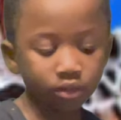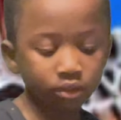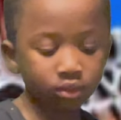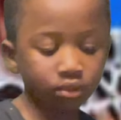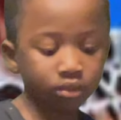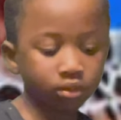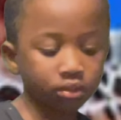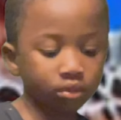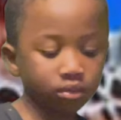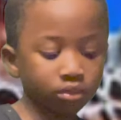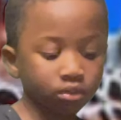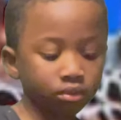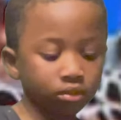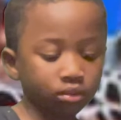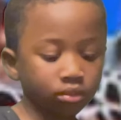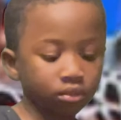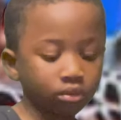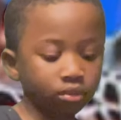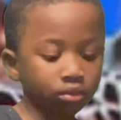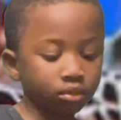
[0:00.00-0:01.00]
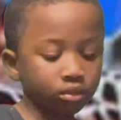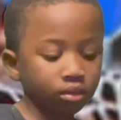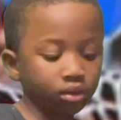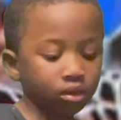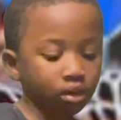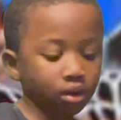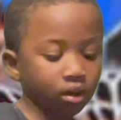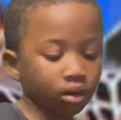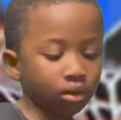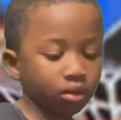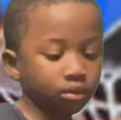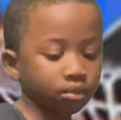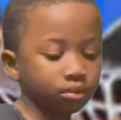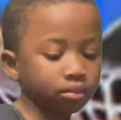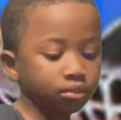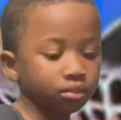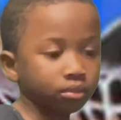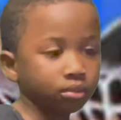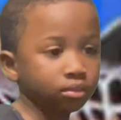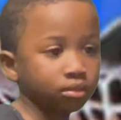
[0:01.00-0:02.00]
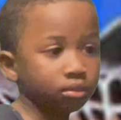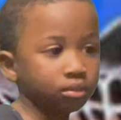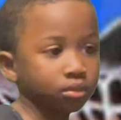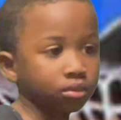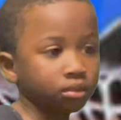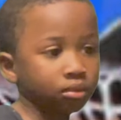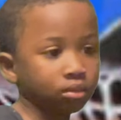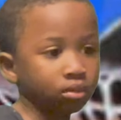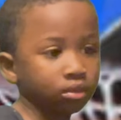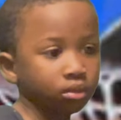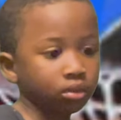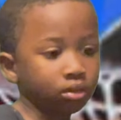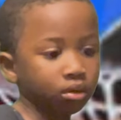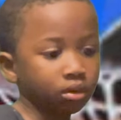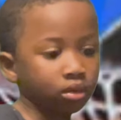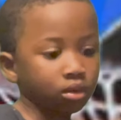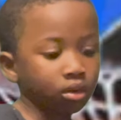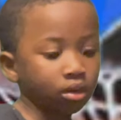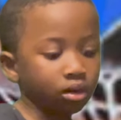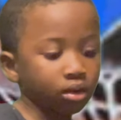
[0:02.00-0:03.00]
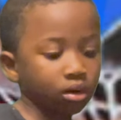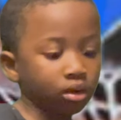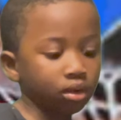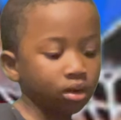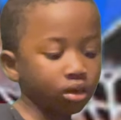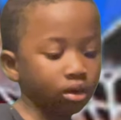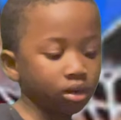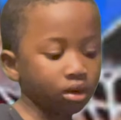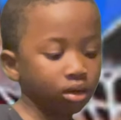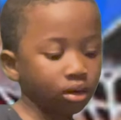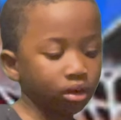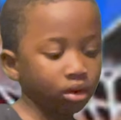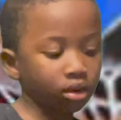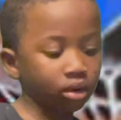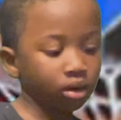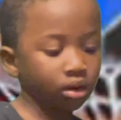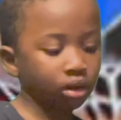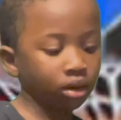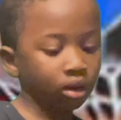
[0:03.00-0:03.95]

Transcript: This person isn't speaking.